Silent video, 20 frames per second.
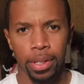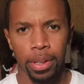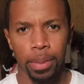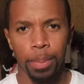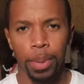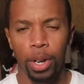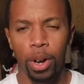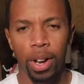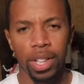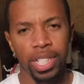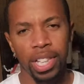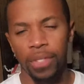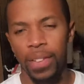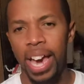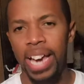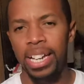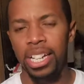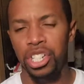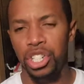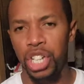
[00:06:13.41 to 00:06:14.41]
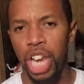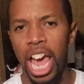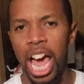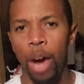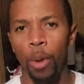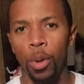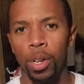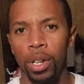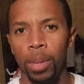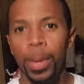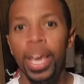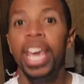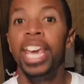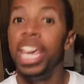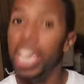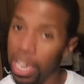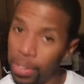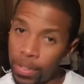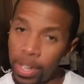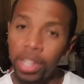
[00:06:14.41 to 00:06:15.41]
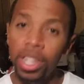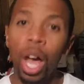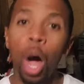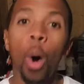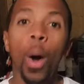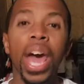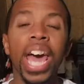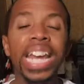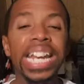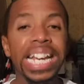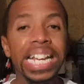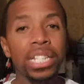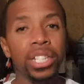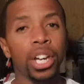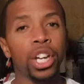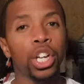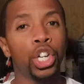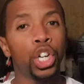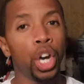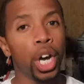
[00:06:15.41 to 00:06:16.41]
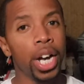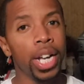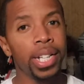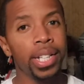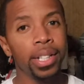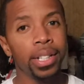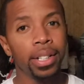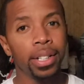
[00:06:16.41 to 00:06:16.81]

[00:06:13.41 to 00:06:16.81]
because I've had a child with them. Even though it is a good